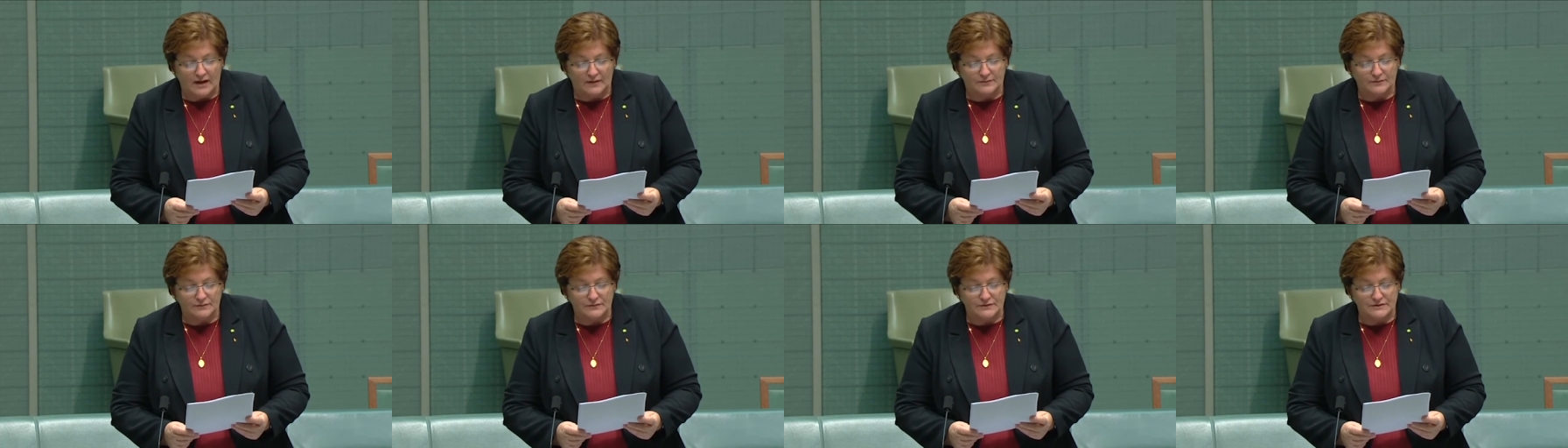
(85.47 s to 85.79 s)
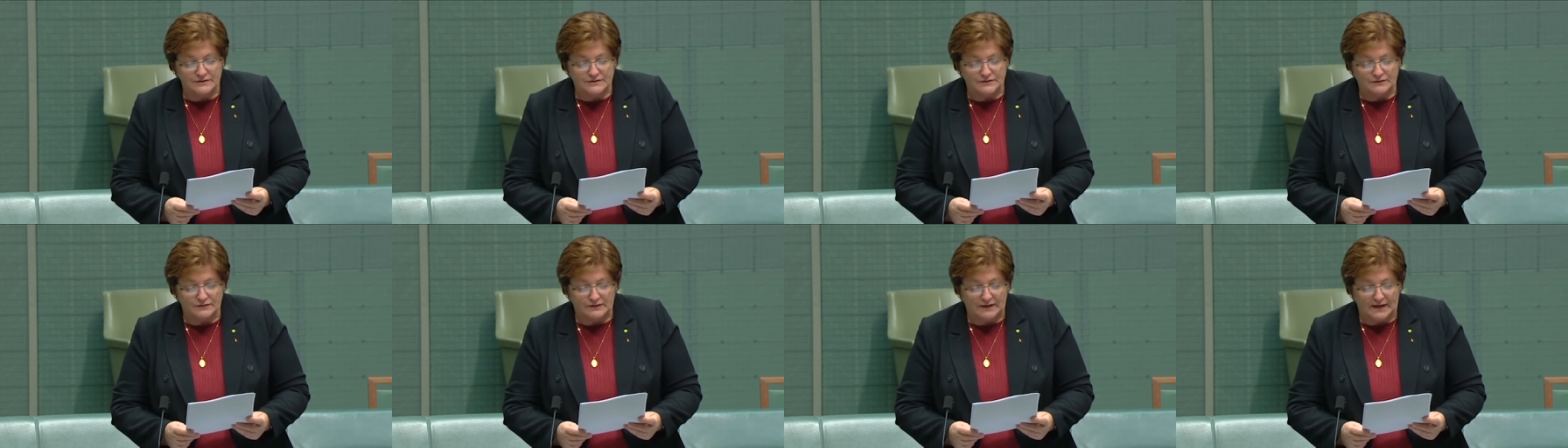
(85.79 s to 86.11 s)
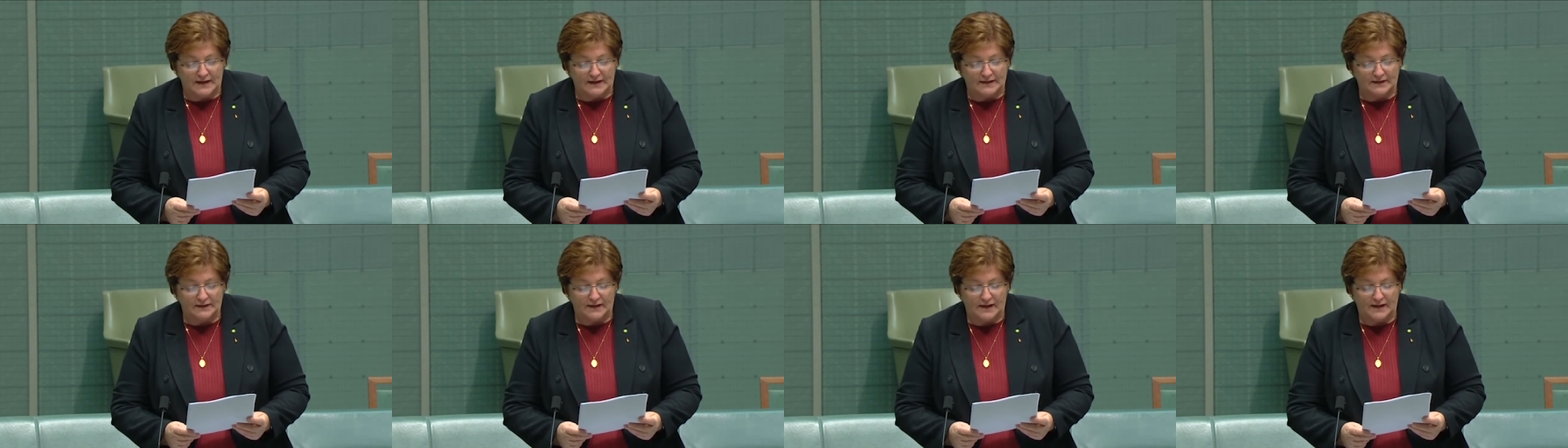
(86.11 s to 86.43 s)
Aboriginal
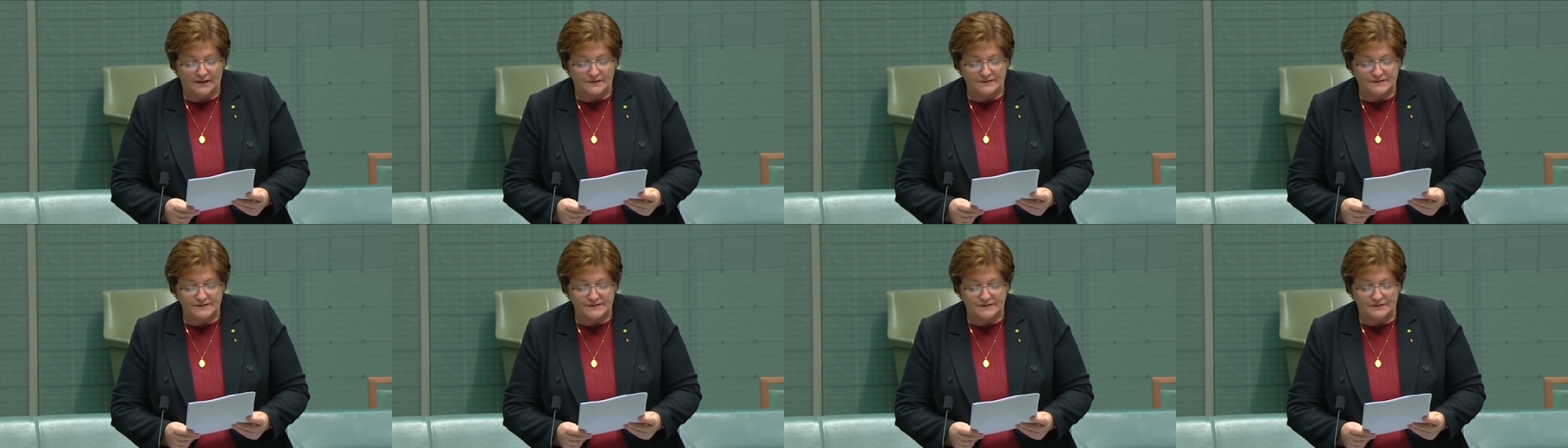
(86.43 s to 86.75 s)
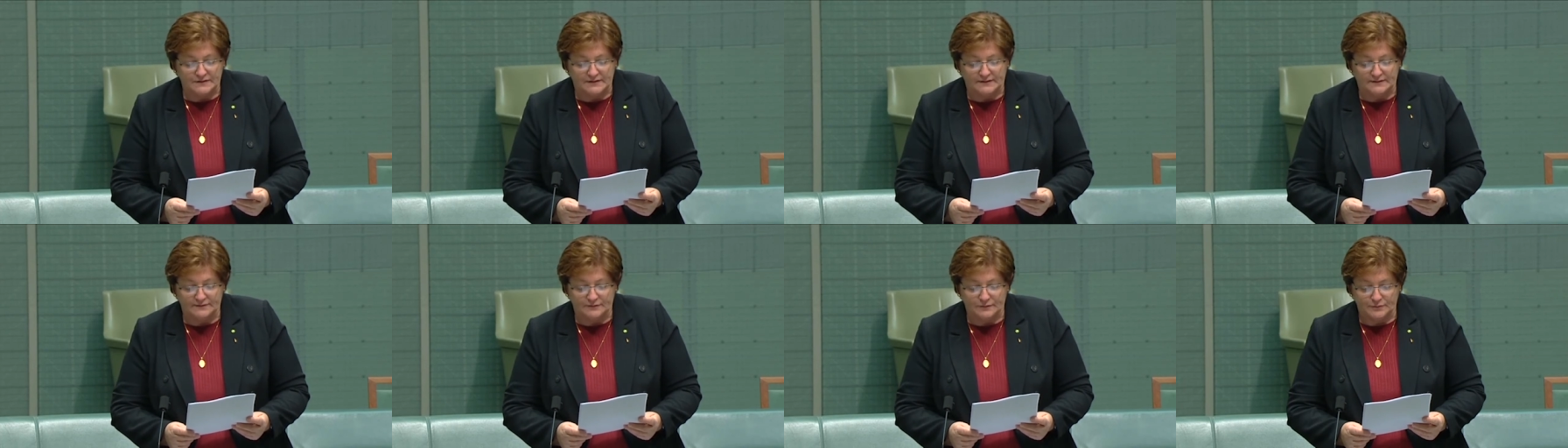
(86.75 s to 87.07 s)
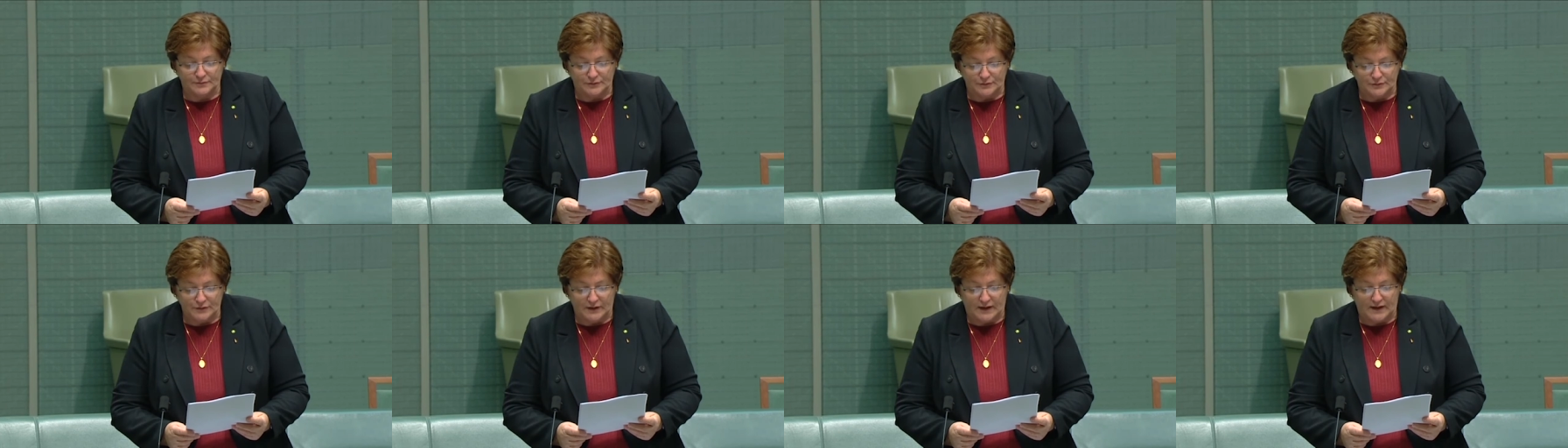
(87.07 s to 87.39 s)
Land Council and
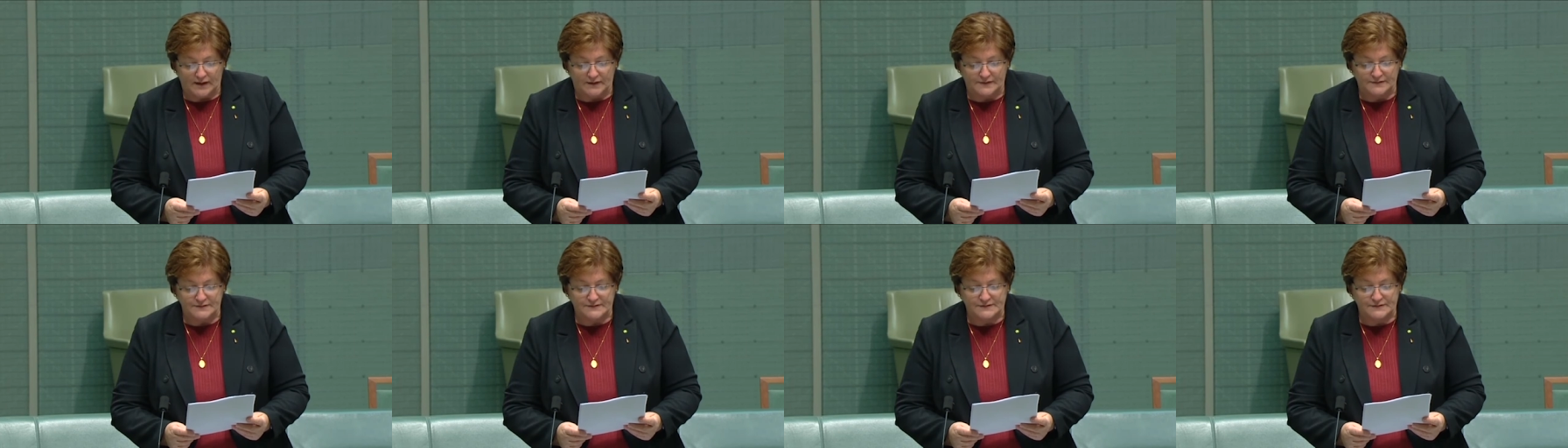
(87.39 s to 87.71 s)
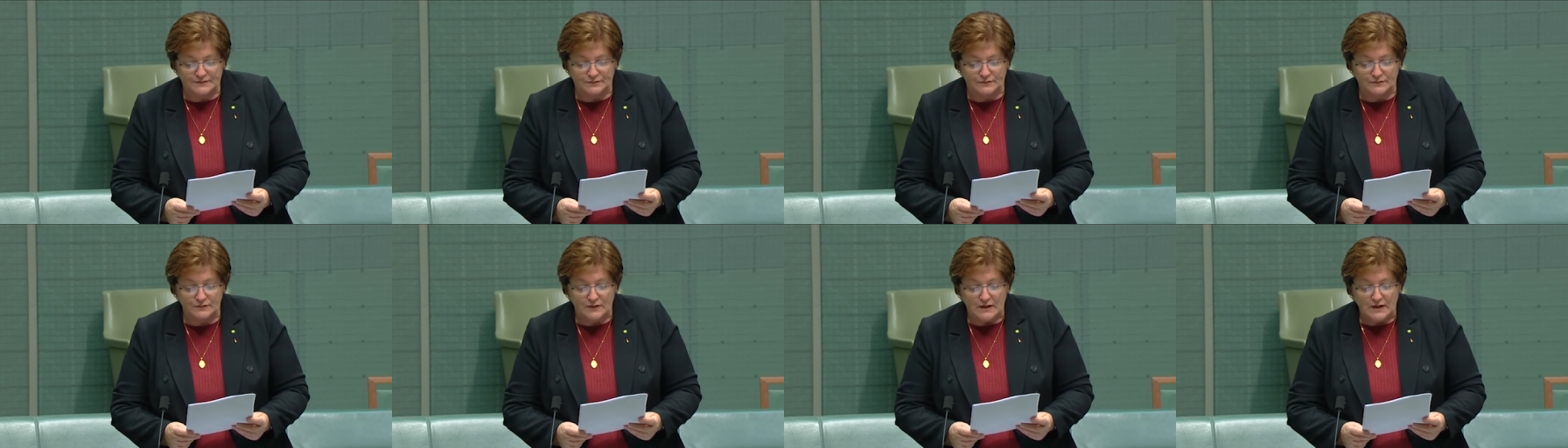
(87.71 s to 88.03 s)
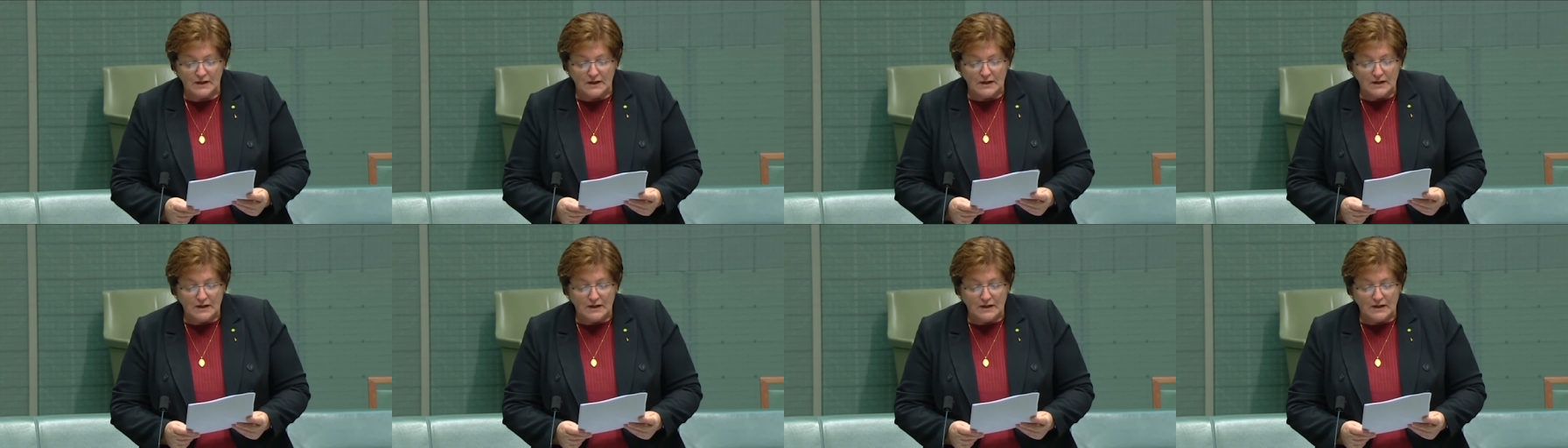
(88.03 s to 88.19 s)
Liverpool Council